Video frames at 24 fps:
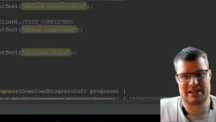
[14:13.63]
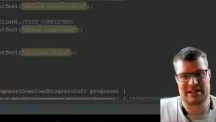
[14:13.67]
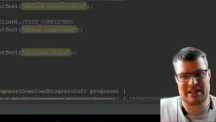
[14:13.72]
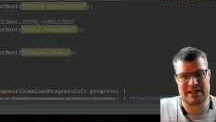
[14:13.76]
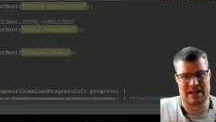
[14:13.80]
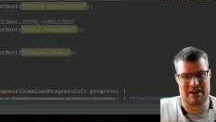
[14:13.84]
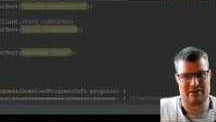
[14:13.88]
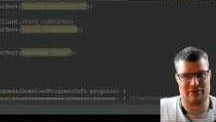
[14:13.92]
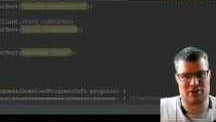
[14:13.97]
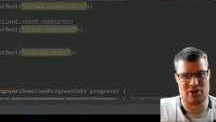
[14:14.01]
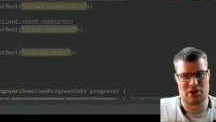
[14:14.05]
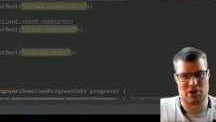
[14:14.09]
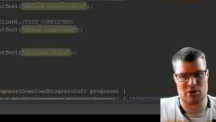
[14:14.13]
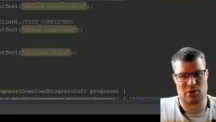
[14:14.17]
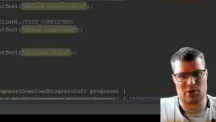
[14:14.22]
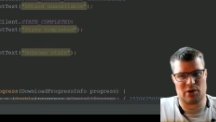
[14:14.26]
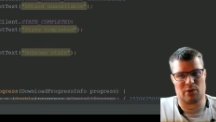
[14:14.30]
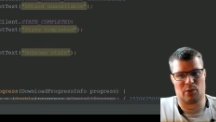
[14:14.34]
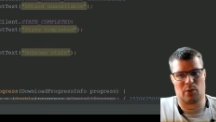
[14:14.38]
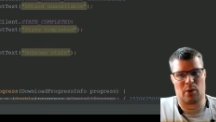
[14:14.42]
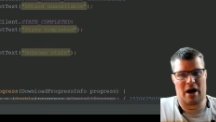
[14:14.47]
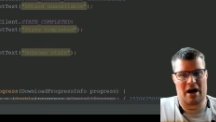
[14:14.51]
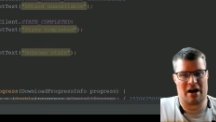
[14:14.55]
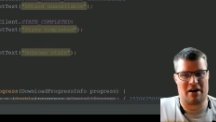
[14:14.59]
give you
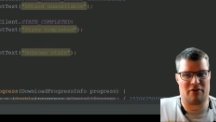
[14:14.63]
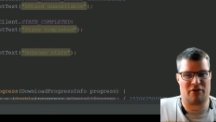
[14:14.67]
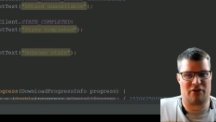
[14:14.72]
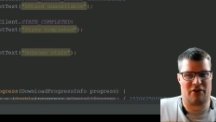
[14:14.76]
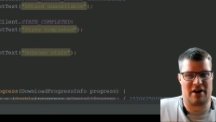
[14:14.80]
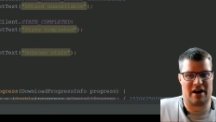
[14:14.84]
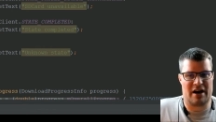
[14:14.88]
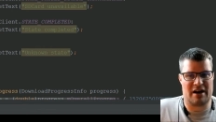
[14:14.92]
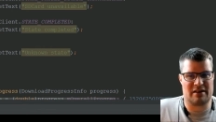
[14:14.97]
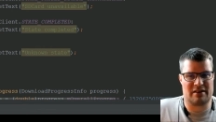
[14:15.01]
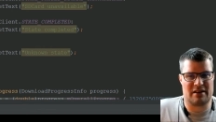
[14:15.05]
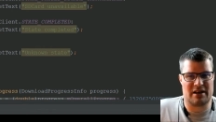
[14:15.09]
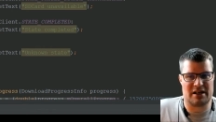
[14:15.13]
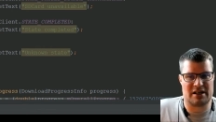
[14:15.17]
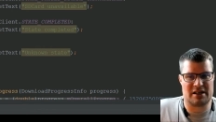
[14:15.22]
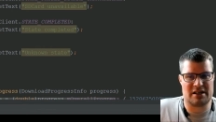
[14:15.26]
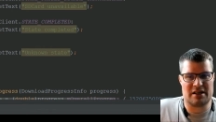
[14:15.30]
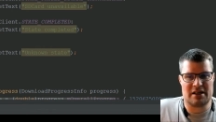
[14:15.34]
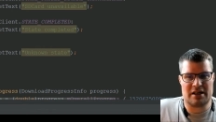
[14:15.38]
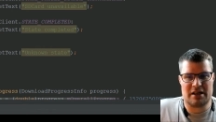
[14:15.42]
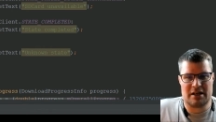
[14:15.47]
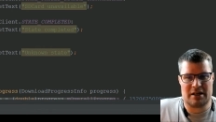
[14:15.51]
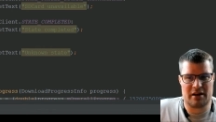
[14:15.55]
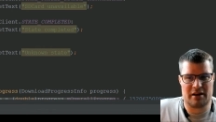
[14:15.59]
Wi-Fi, then
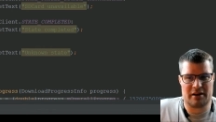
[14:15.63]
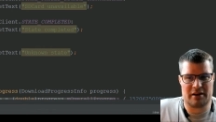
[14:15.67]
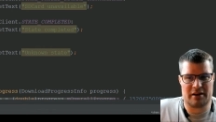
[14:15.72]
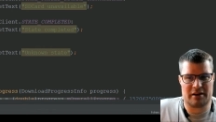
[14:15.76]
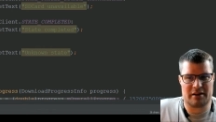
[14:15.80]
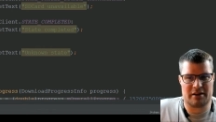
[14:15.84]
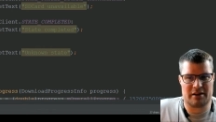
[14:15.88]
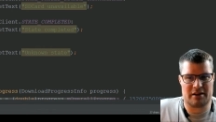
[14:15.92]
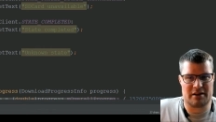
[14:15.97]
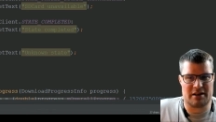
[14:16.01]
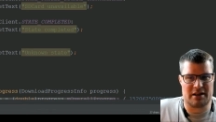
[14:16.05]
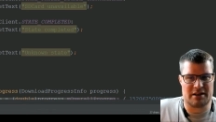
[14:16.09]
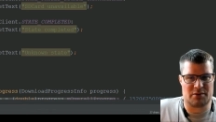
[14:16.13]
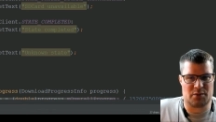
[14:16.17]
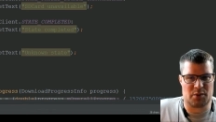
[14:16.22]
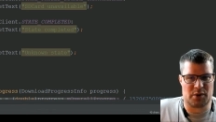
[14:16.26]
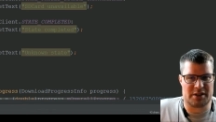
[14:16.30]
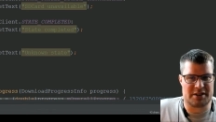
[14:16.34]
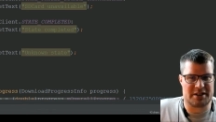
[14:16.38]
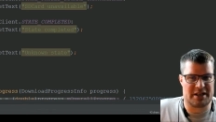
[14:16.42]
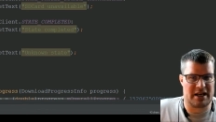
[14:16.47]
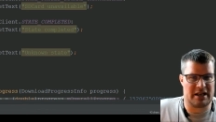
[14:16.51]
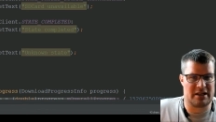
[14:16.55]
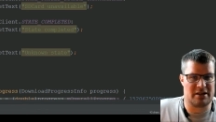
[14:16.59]
it will
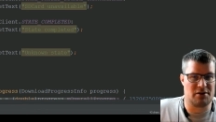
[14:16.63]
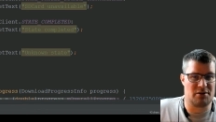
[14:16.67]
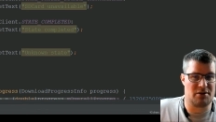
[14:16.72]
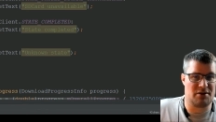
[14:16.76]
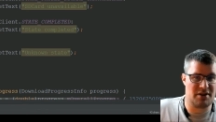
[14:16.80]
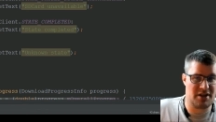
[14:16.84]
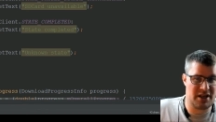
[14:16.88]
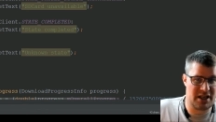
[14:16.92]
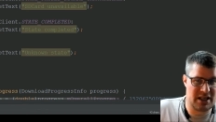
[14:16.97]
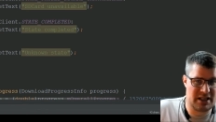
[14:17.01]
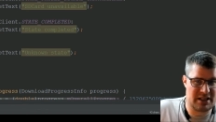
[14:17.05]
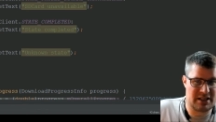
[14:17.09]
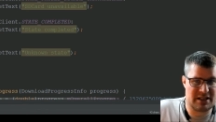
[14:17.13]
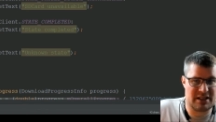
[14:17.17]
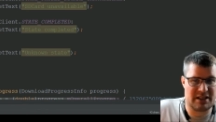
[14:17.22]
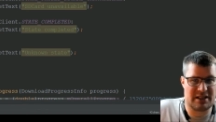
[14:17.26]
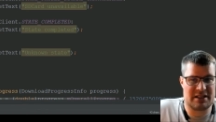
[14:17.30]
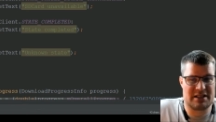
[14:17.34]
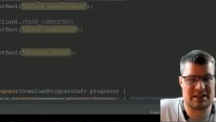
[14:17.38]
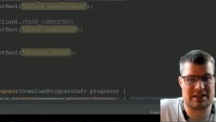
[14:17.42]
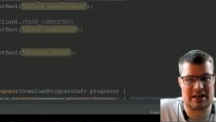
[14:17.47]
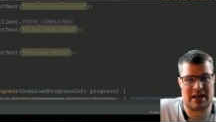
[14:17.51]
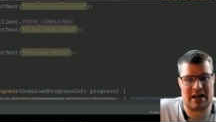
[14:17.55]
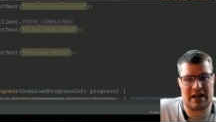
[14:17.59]
tell you this
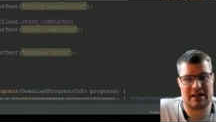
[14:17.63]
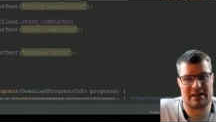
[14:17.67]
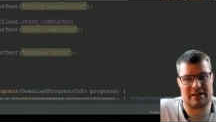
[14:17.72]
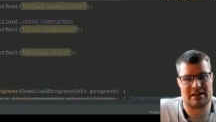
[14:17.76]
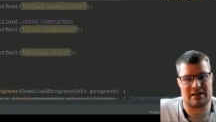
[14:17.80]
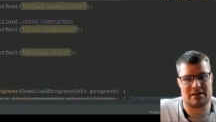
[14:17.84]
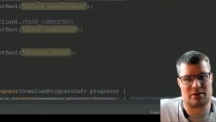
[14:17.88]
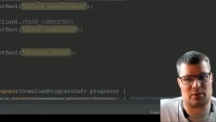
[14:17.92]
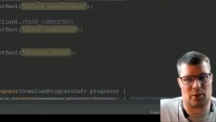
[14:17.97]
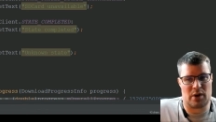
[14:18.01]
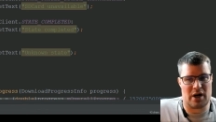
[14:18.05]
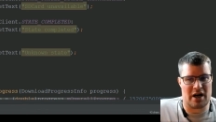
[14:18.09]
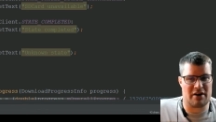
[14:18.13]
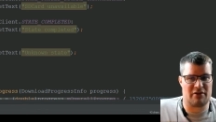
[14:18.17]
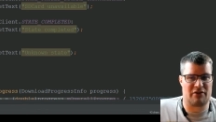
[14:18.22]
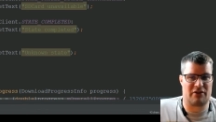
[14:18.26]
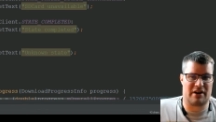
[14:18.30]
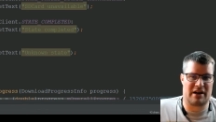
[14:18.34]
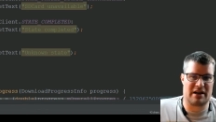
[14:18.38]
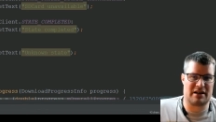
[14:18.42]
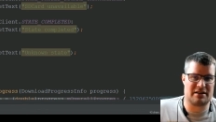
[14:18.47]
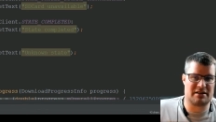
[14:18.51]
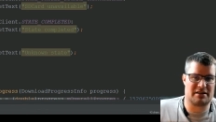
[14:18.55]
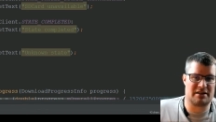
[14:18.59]
instead that
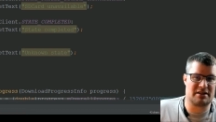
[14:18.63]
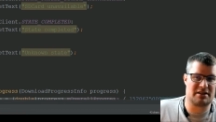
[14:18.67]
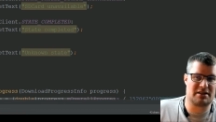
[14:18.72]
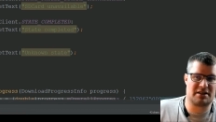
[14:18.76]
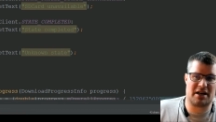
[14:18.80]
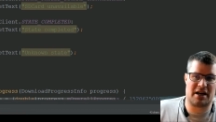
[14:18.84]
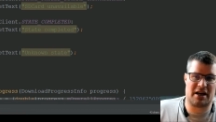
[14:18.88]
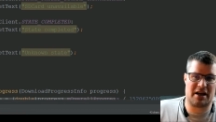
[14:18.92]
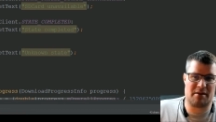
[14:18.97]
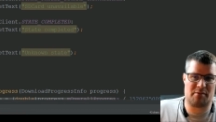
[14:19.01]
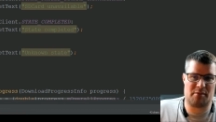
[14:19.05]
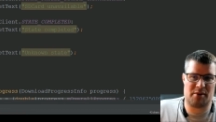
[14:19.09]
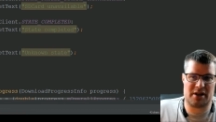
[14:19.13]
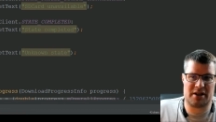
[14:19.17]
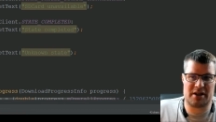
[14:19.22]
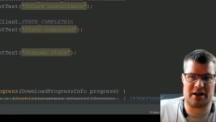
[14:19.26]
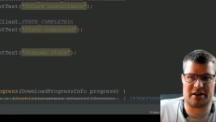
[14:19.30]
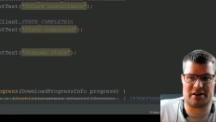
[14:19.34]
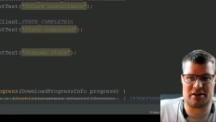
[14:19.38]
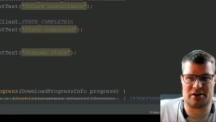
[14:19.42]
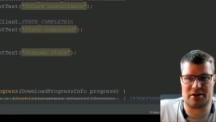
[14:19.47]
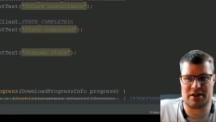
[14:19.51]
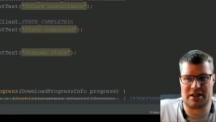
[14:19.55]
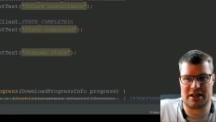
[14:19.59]
Wi-Fi is disabled
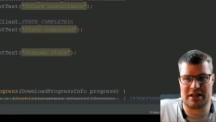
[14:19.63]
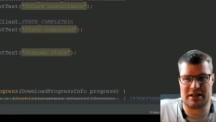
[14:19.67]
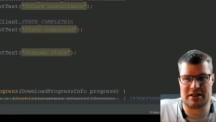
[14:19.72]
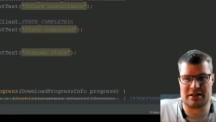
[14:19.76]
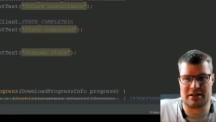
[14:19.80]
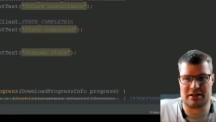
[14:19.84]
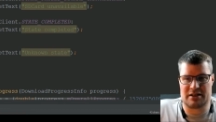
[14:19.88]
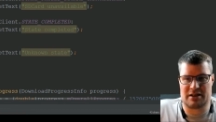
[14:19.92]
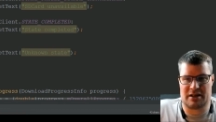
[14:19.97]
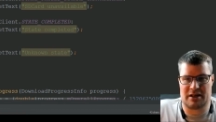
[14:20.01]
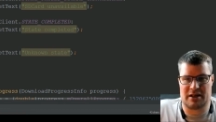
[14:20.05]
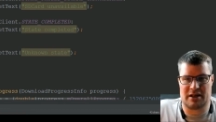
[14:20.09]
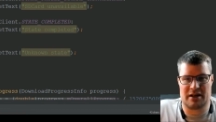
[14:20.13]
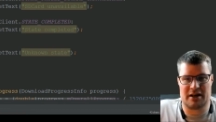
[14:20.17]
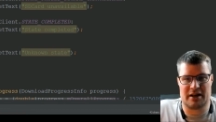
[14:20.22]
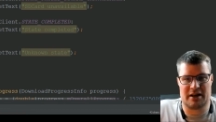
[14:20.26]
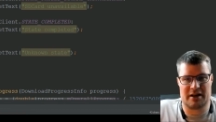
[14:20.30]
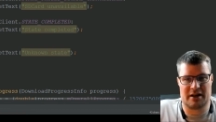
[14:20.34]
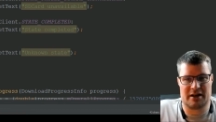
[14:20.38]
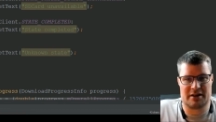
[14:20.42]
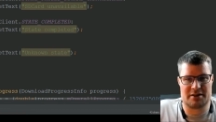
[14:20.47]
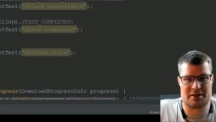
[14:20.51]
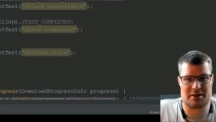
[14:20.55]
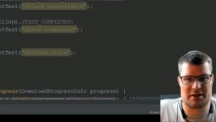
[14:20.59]
and you need
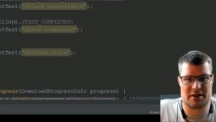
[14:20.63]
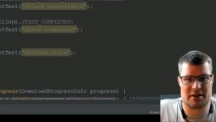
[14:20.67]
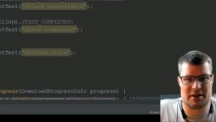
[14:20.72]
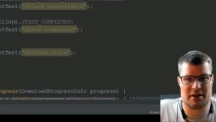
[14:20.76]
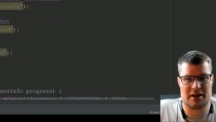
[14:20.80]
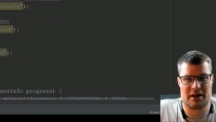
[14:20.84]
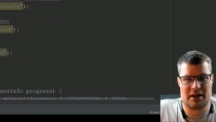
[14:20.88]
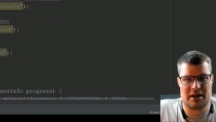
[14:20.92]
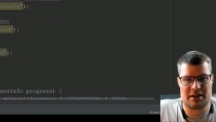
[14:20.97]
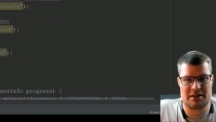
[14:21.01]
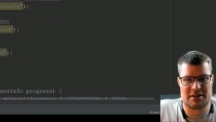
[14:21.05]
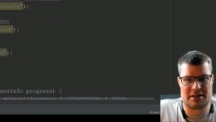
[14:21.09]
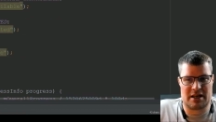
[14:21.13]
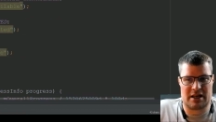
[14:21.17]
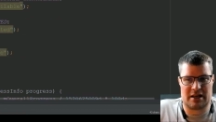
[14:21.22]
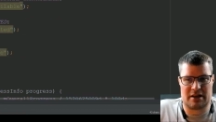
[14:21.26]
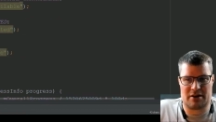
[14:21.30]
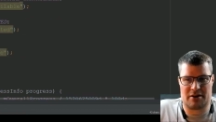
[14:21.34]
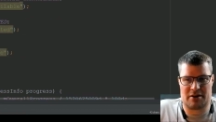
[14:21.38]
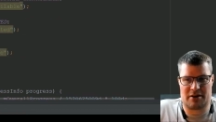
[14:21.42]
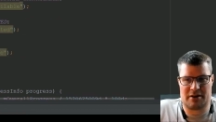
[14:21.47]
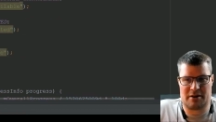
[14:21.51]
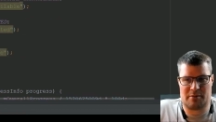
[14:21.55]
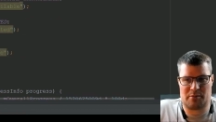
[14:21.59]
uh,
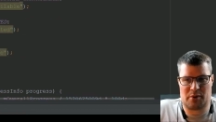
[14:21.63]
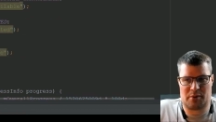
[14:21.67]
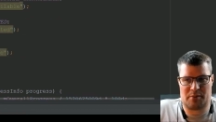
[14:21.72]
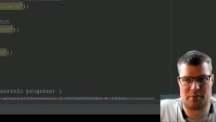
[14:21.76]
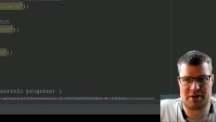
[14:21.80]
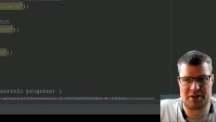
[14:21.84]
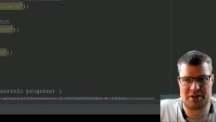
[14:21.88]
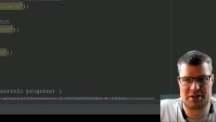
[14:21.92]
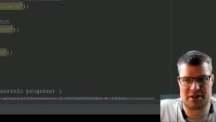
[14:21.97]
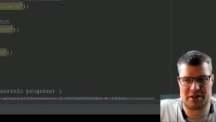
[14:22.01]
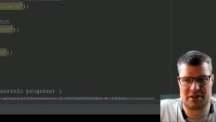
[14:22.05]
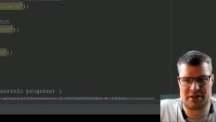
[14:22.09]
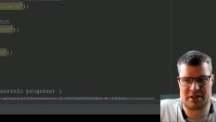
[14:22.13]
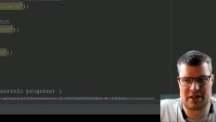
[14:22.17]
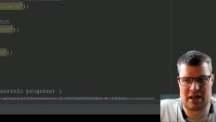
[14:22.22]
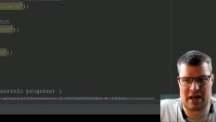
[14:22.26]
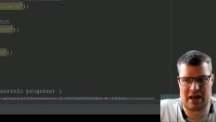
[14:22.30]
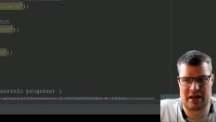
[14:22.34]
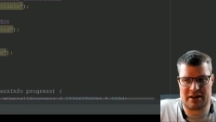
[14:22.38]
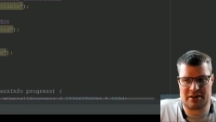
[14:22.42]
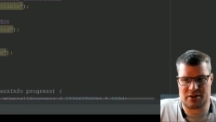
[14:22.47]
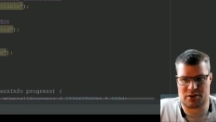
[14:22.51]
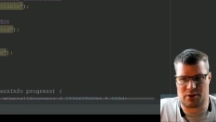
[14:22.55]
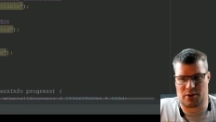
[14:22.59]
cellular permissions
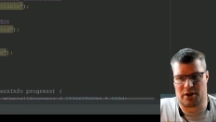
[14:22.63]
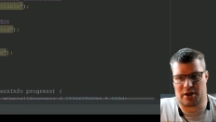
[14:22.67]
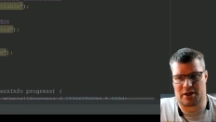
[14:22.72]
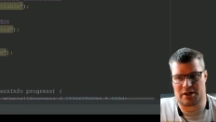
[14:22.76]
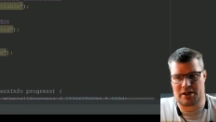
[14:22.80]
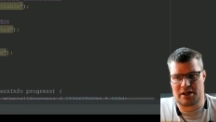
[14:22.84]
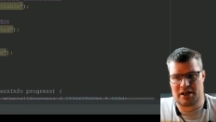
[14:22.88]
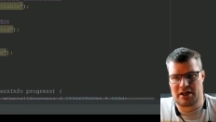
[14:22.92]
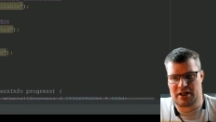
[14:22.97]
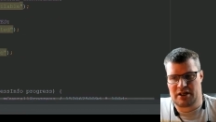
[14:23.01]
and so on.